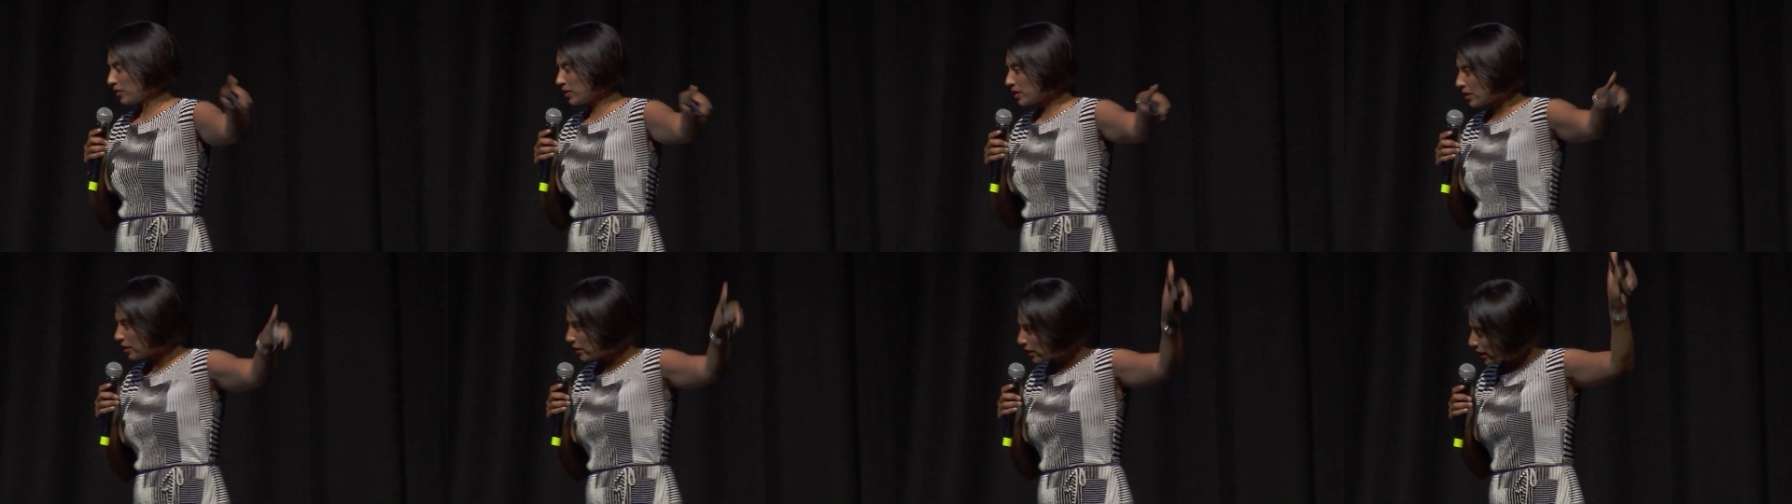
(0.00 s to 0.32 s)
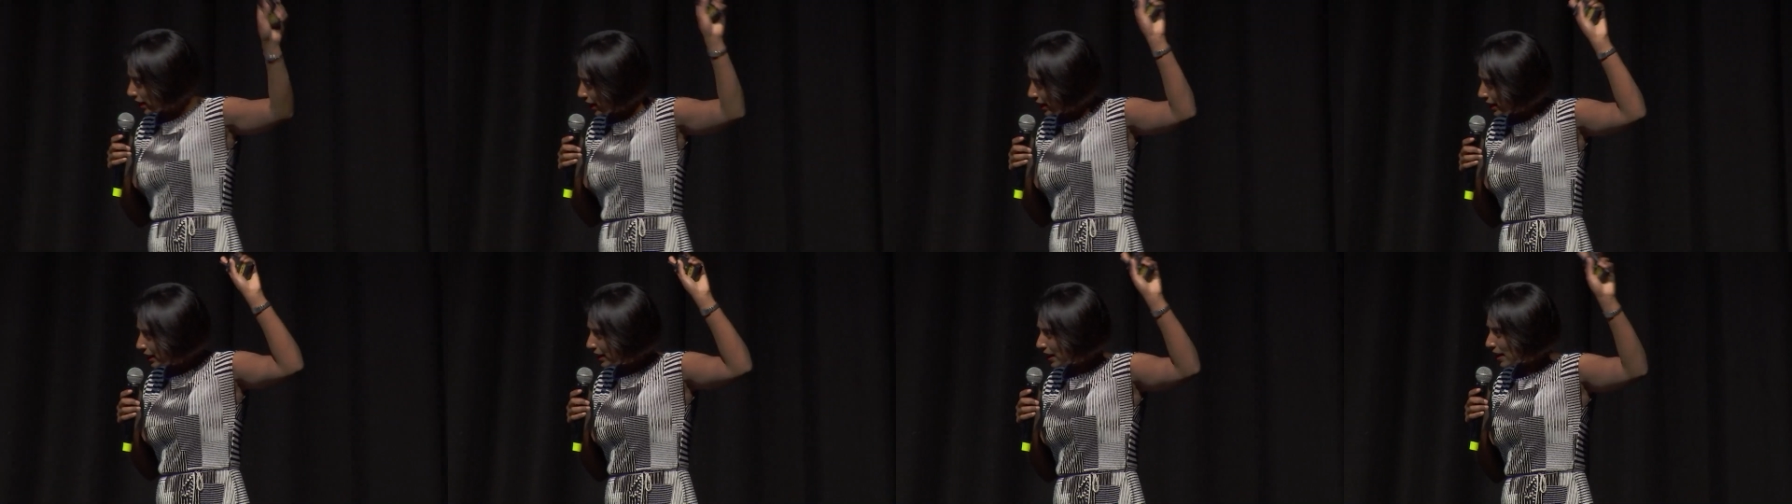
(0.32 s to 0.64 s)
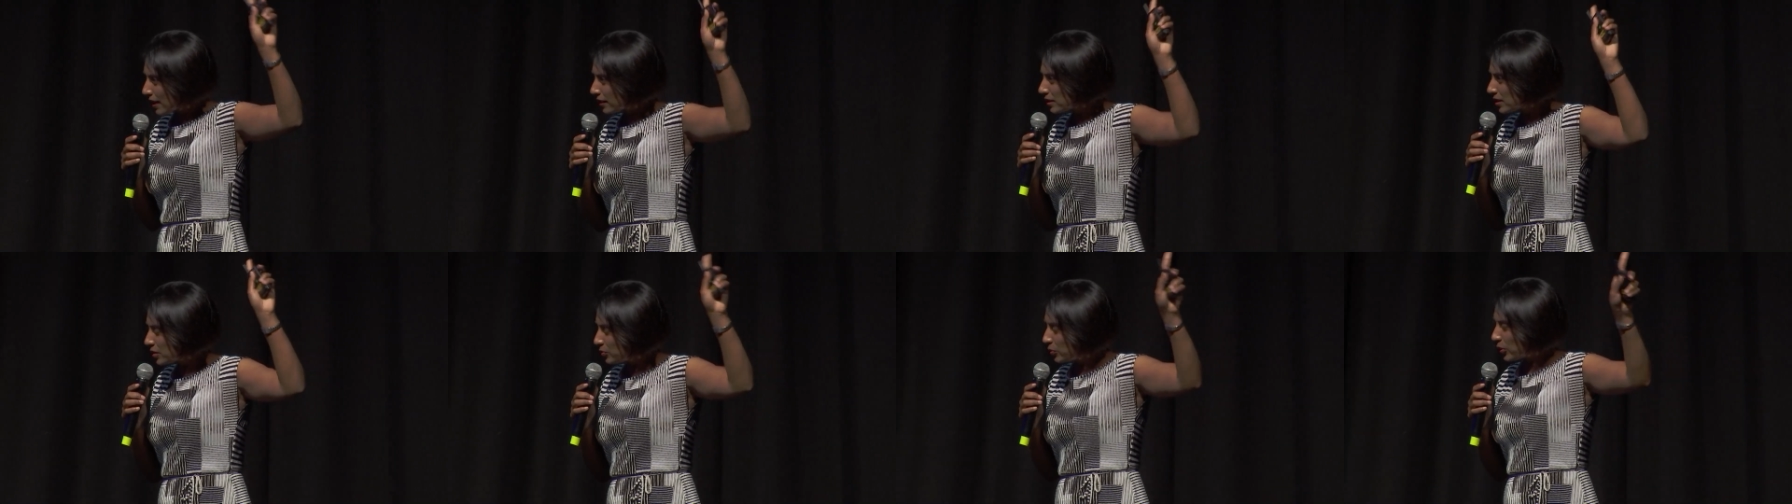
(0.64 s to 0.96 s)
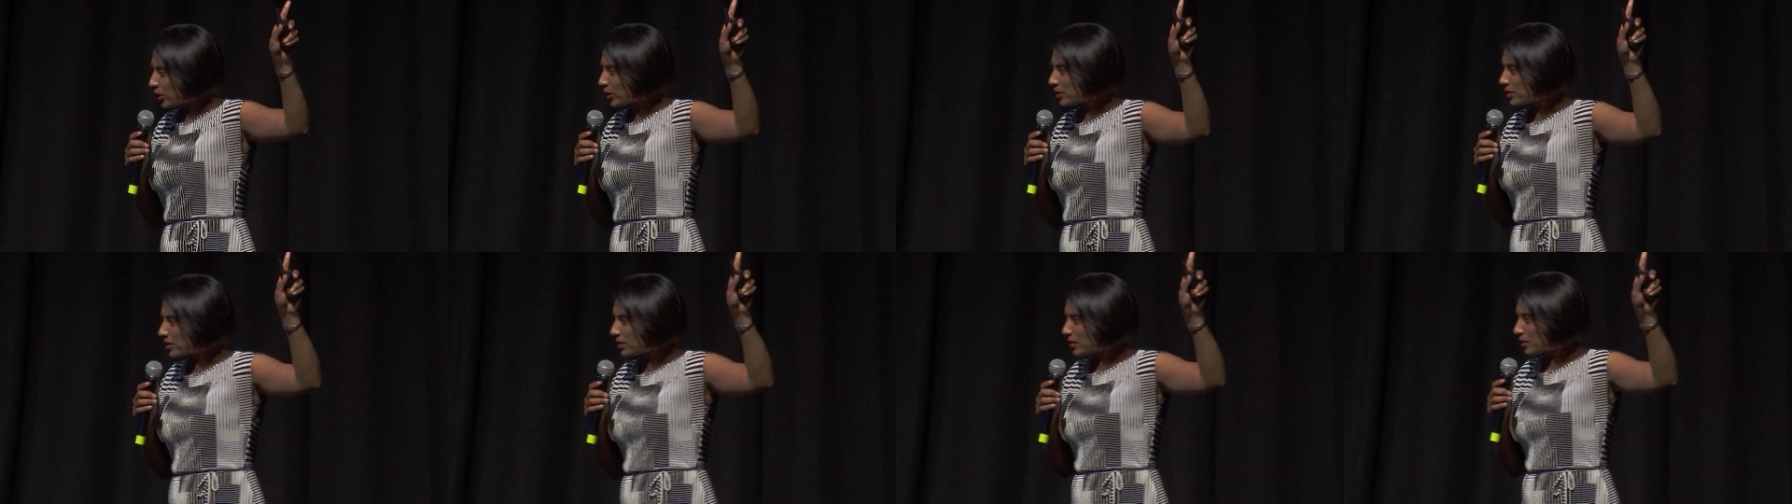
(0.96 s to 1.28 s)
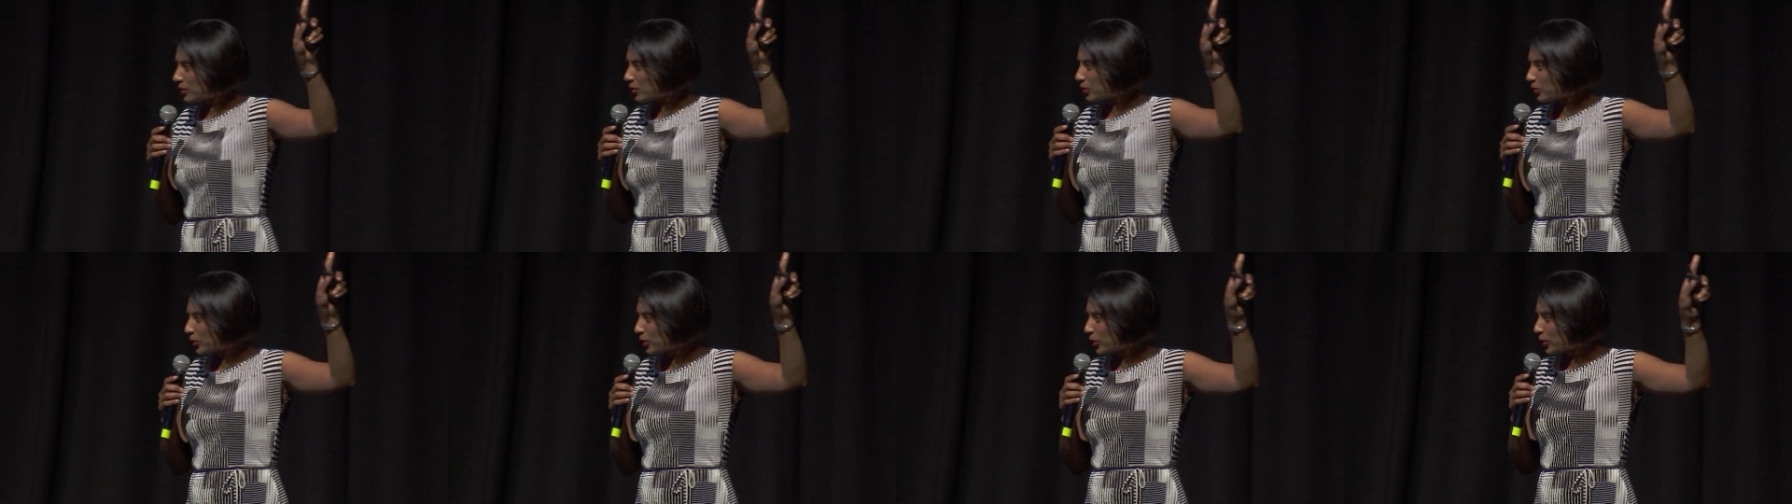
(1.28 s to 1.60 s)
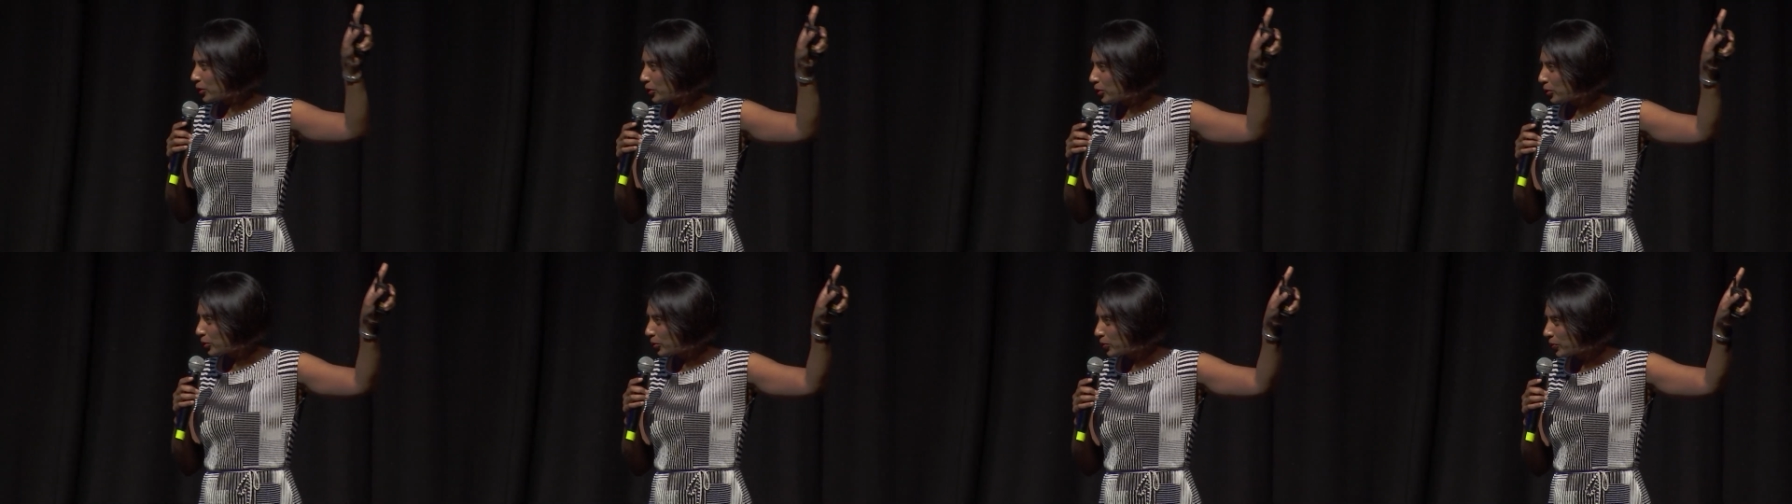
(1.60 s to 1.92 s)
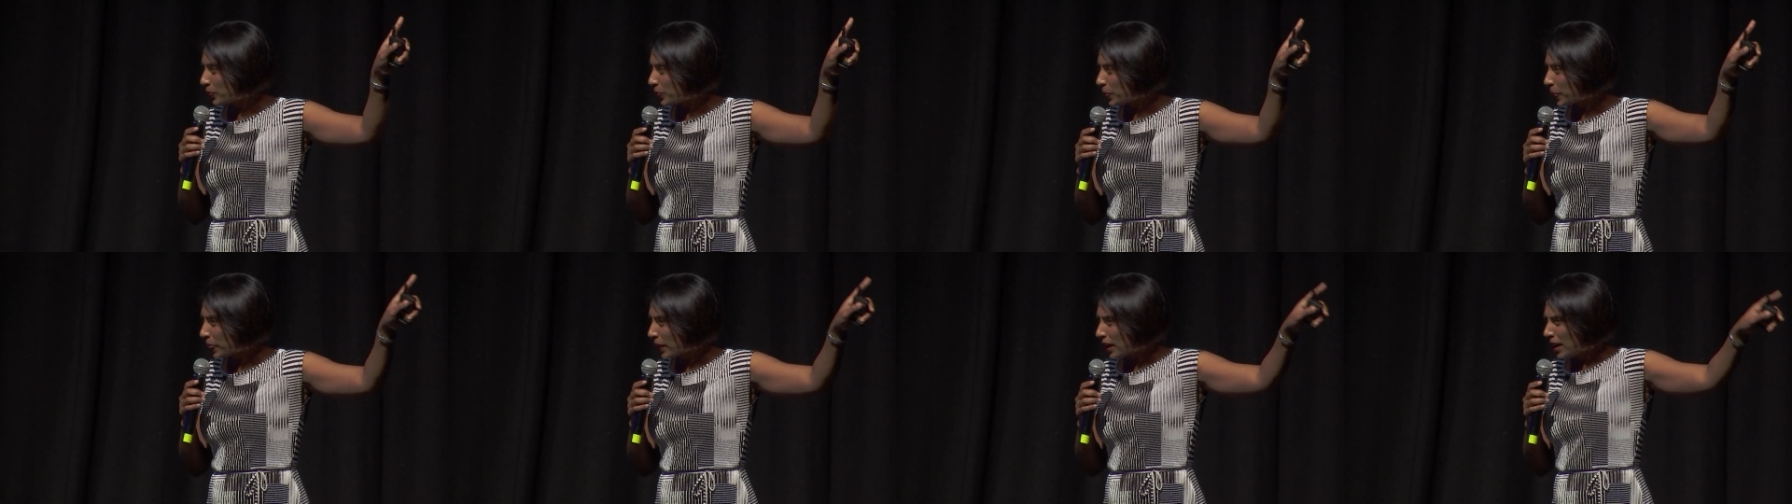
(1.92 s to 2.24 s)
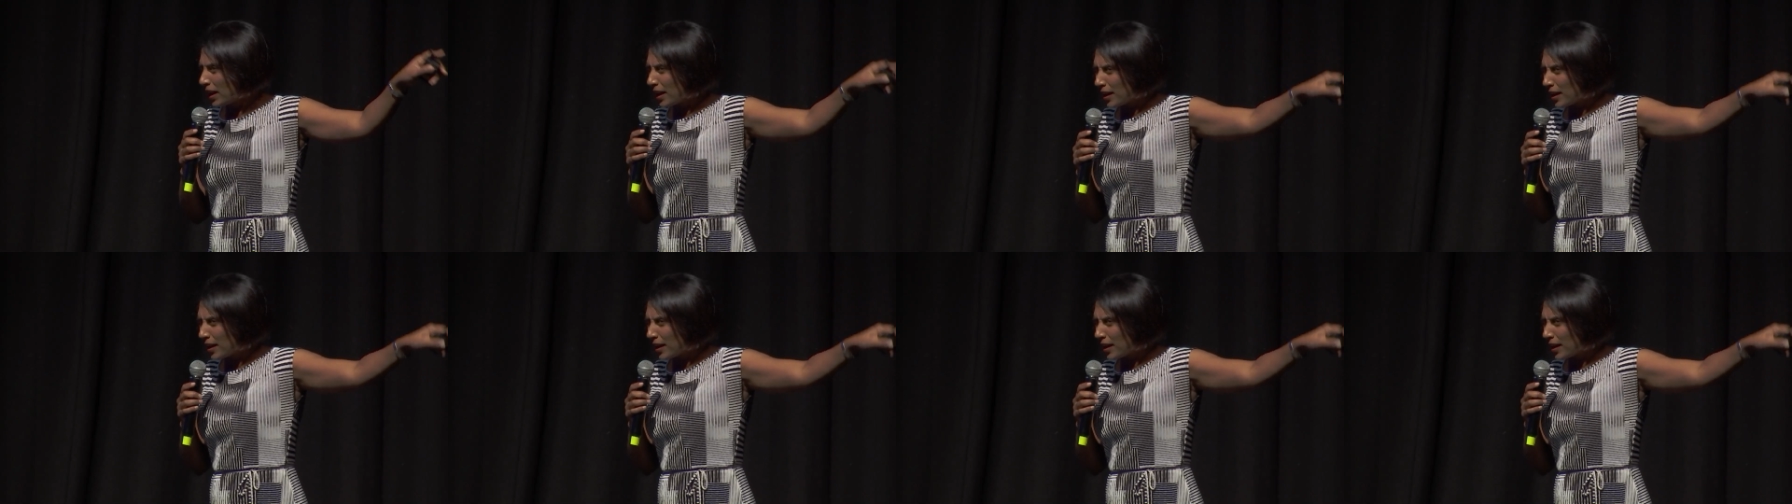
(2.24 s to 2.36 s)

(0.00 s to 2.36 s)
there are any experts in the room,